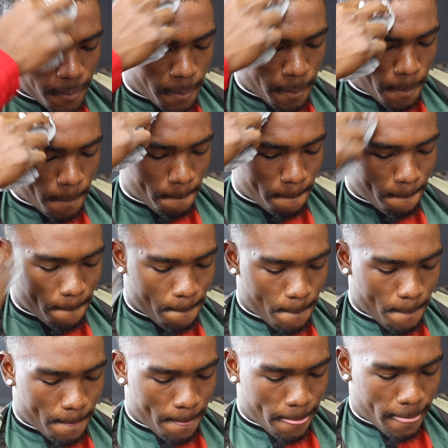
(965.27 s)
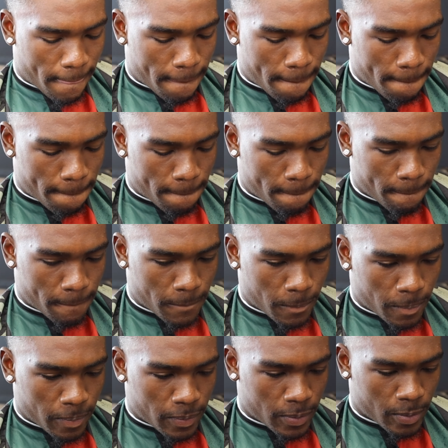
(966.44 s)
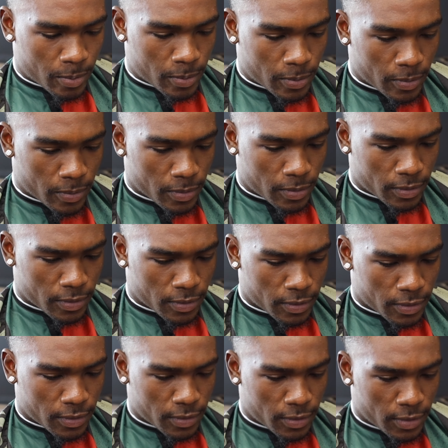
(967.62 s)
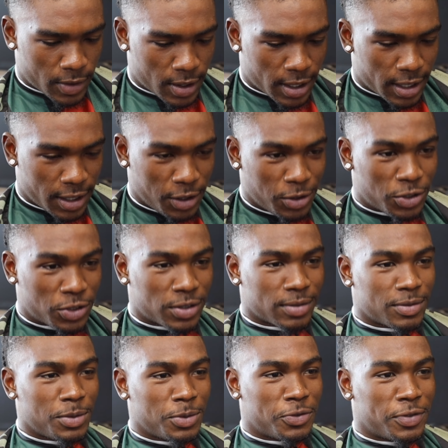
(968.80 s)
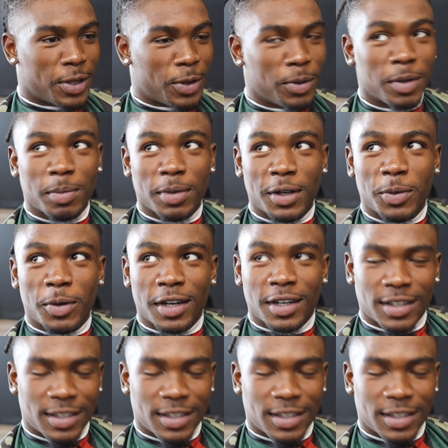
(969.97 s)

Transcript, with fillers: jet skis. It's like water jets. They on your feet. Type shit. They and you, you floating above the water?